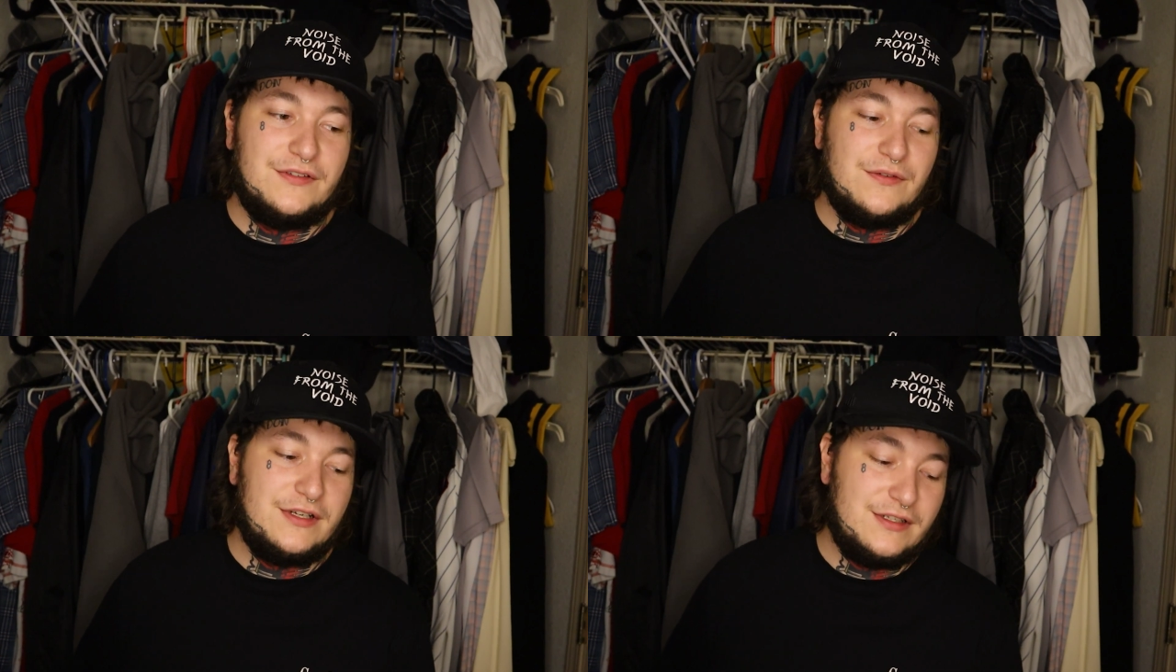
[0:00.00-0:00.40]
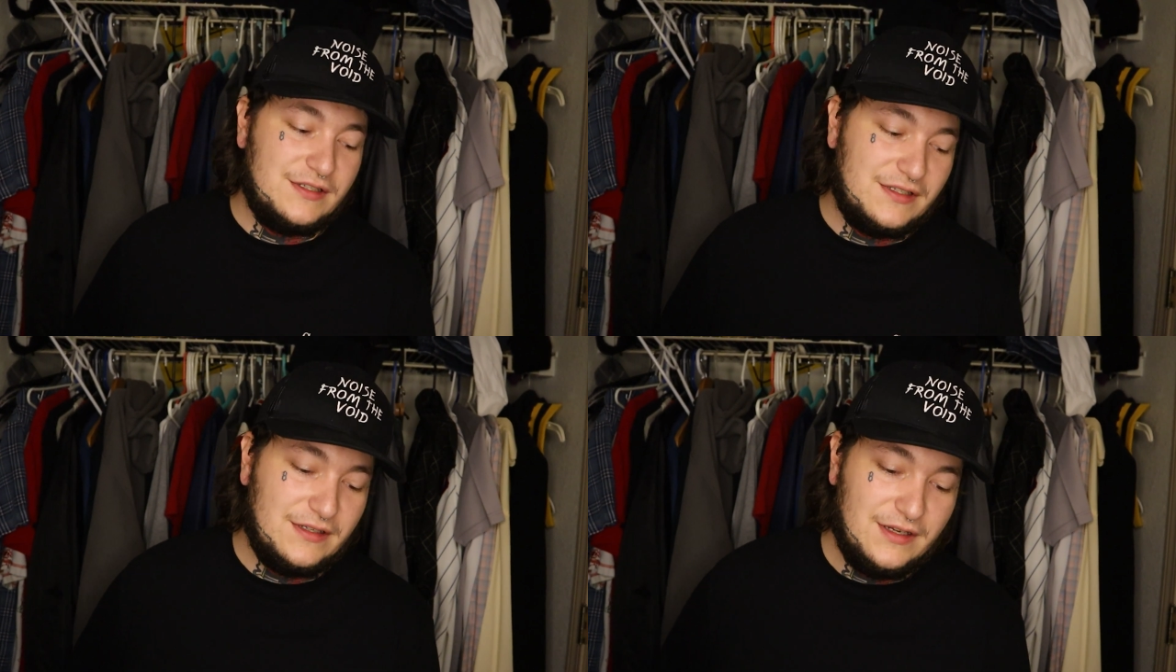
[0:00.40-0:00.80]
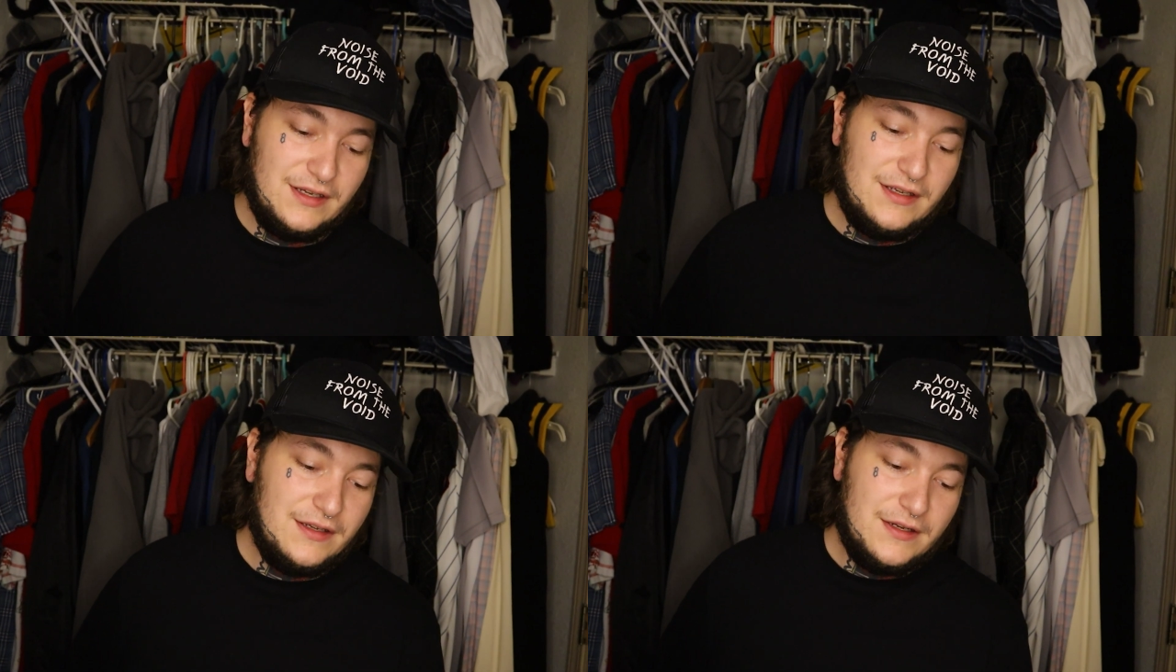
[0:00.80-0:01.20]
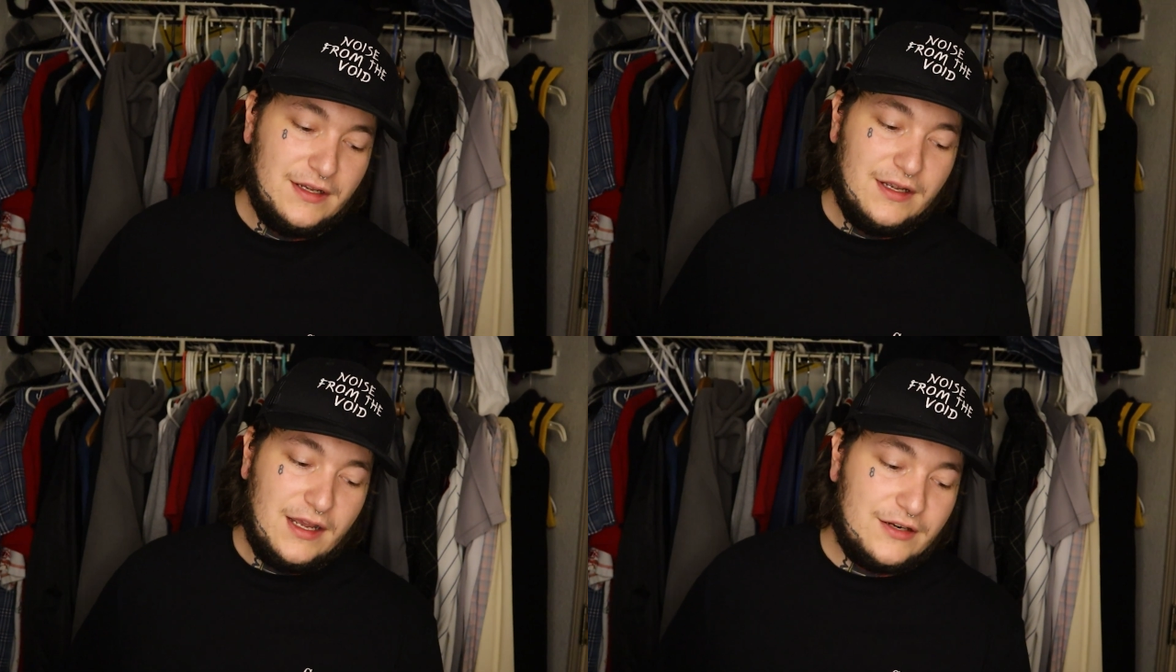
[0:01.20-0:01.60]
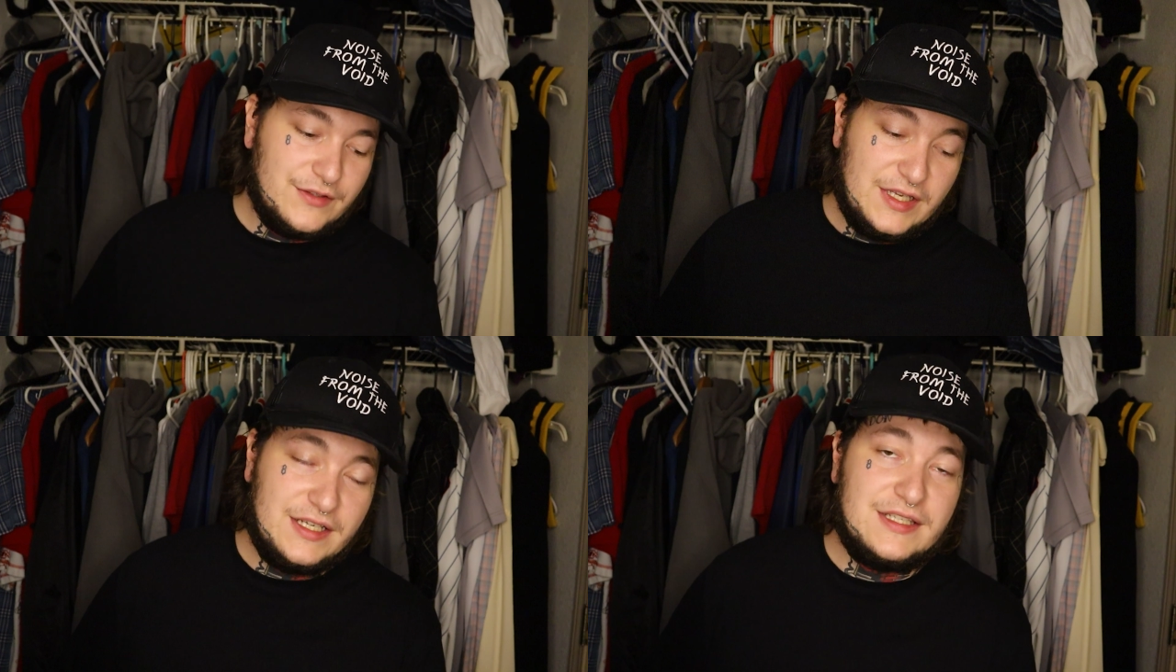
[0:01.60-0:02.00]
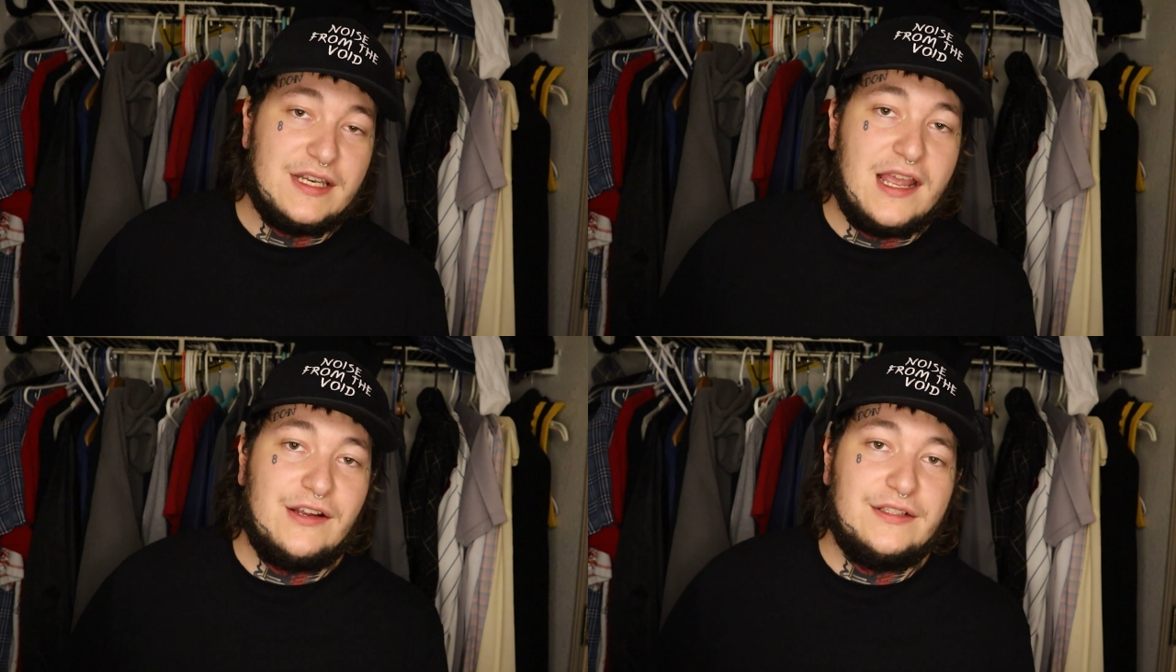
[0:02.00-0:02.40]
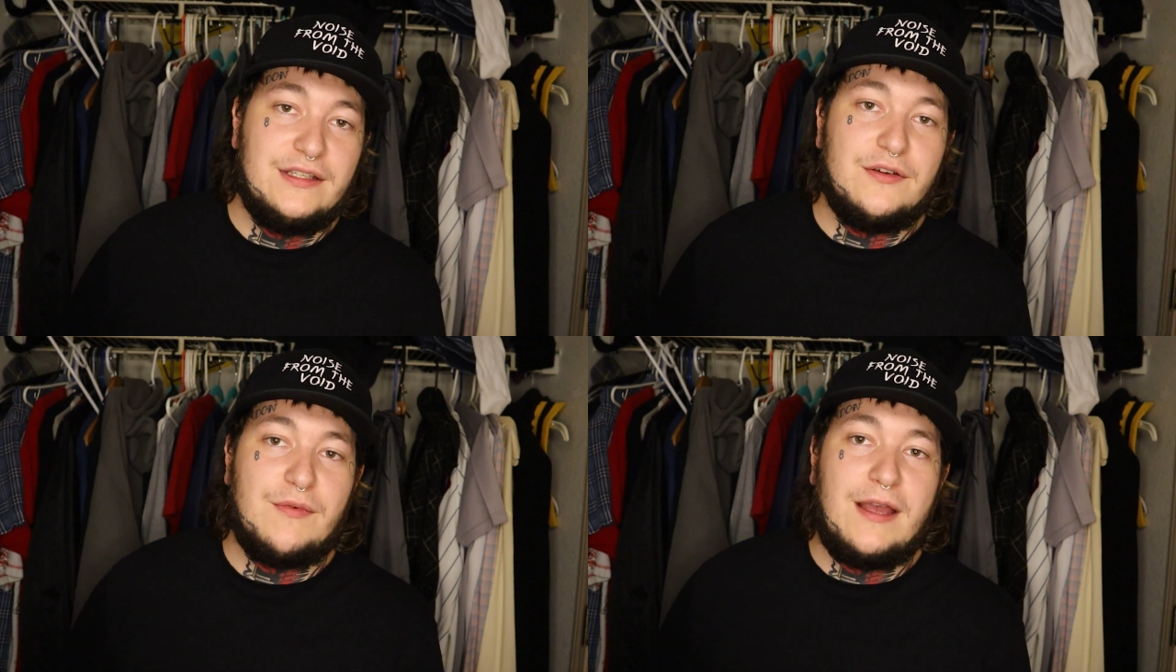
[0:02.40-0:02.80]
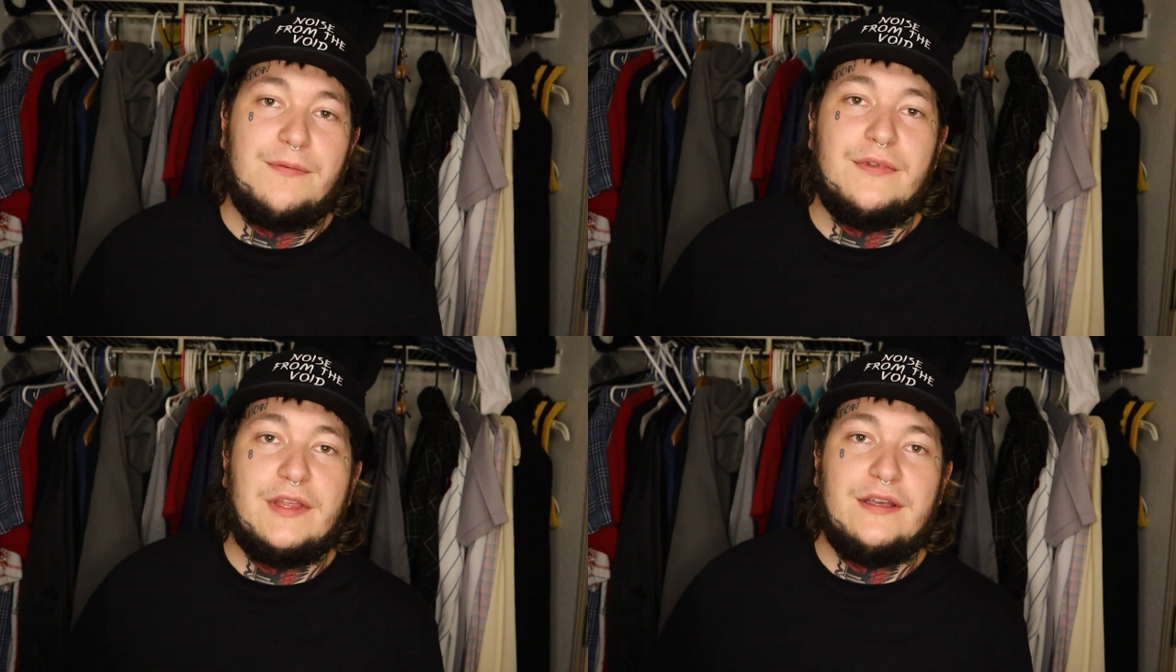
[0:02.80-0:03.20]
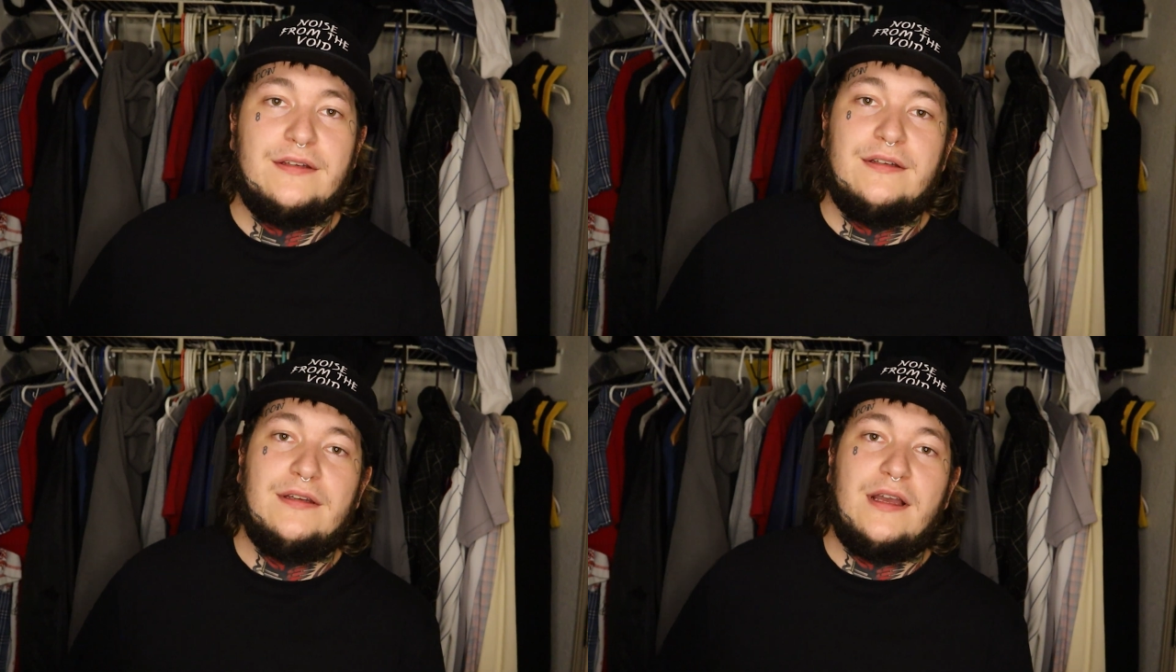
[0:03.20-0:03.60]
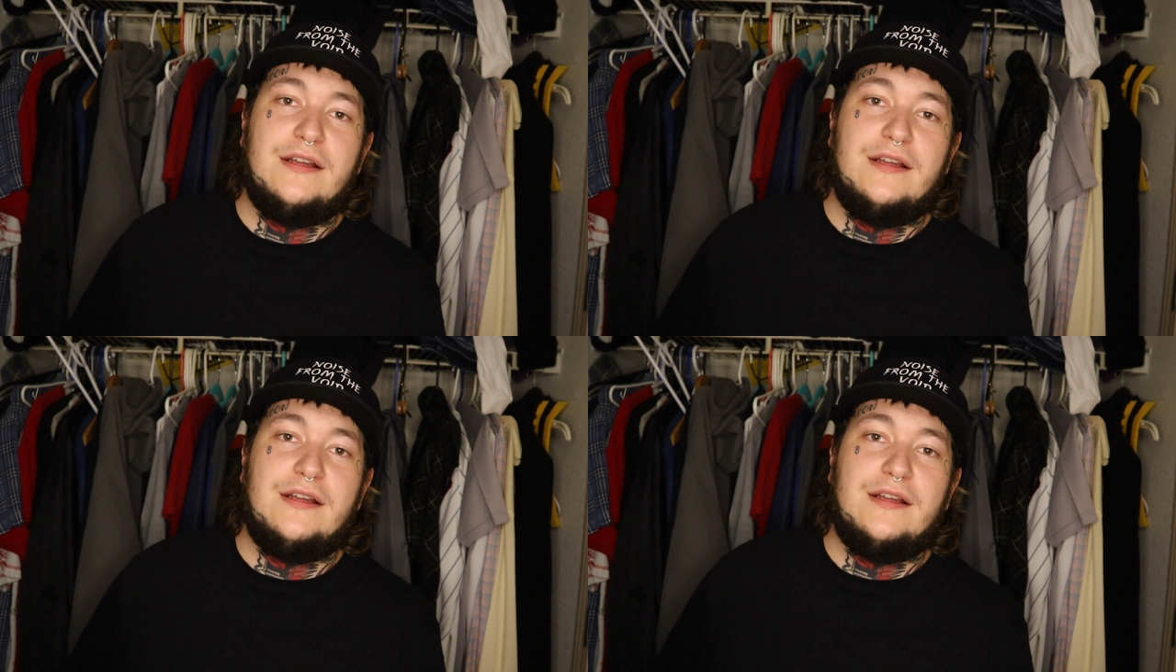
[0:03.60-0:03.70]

So I don't think it's inherently a rapper thing.